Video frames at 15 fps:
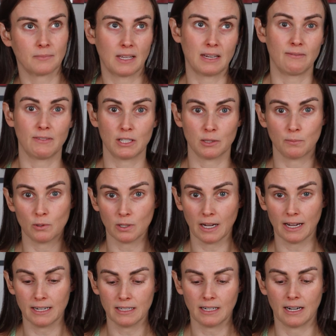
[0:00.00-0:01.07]
invisible
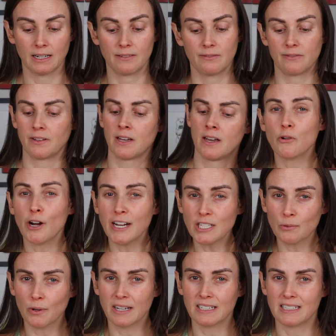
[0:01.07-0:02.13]
kind, kind of
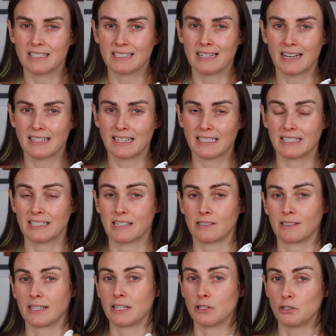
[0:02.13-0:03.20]
price-wise, not
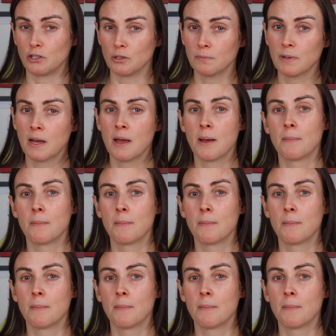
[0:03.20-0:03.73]
necessarily a dupe,